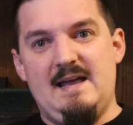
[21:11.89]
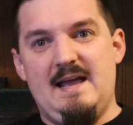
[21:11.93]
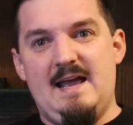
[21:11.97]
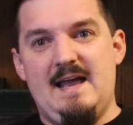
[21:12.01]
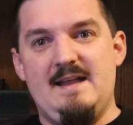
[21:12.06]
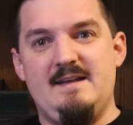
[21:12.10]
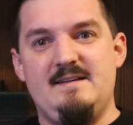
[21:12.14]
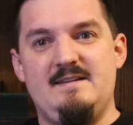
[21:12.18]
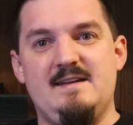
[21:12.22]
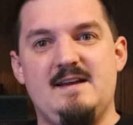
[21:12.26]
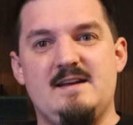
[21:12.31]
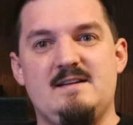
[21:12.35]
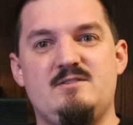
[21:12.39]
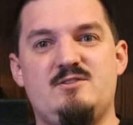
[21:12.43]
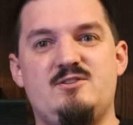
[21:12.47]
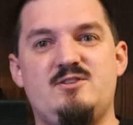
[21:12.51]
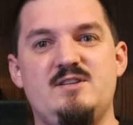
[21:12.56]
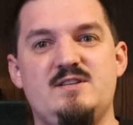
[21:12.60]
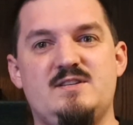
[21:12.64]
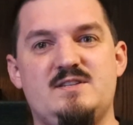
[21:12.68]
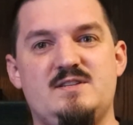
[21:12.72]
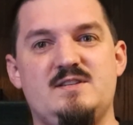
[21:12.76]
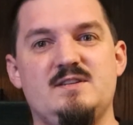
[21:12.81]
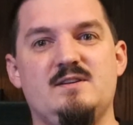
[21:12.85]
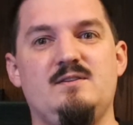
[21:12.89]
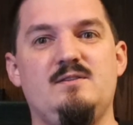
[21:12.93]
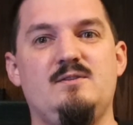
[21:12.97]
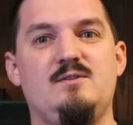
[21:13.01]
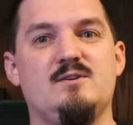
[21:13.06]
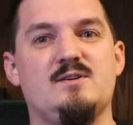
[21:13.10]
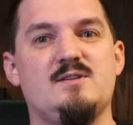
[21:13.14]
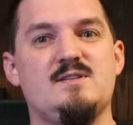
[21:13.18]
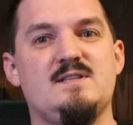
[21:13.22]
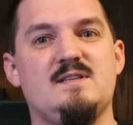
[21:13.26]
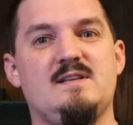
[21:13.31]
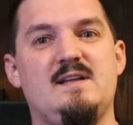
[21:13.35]
And yet she still
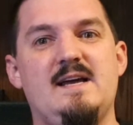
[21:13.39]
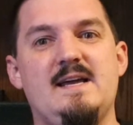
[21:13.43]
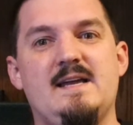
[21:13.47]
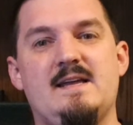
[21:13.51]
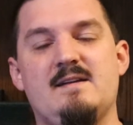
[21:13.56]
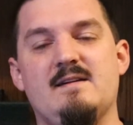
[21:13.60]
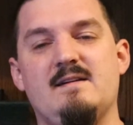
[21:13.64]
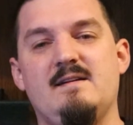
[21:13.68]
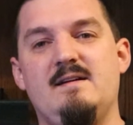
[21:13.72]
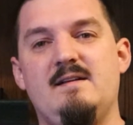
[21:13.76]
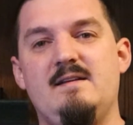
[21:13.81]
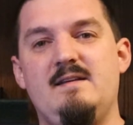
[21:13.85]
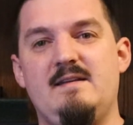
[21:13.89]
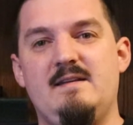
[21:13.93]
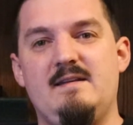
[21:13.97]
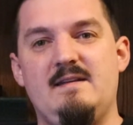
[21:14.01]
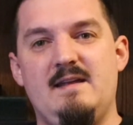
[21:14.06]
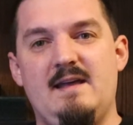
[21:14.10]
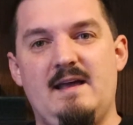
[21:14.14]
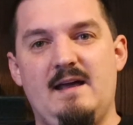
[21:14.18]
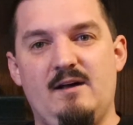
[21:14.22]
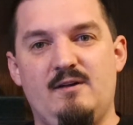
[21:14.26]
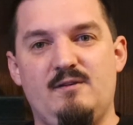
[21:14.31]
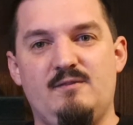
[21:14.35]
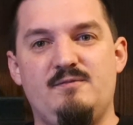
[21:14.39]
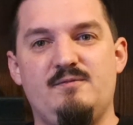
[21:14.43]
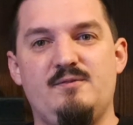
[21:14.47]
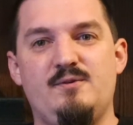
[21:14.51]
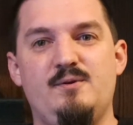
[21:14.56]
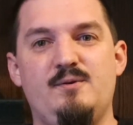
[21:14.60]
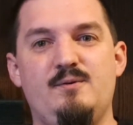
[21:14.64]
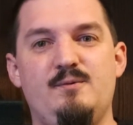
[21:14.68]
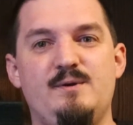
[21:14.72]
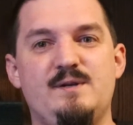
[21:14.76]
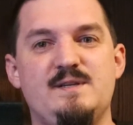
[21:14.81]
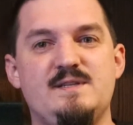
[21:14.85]
looks like an elf
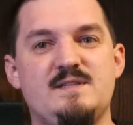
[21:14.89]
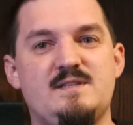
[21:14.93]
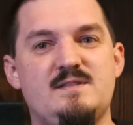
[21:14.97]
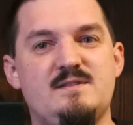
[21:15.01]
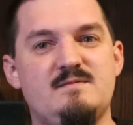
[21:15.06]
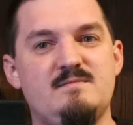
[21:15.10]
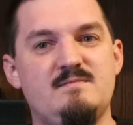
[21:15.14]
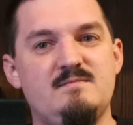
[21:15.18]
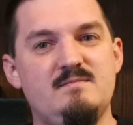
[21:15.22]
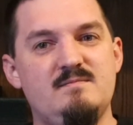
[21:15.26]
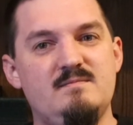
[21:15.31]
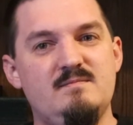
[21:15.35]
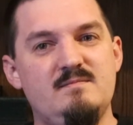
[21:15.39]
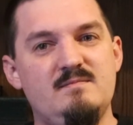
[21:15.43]
who is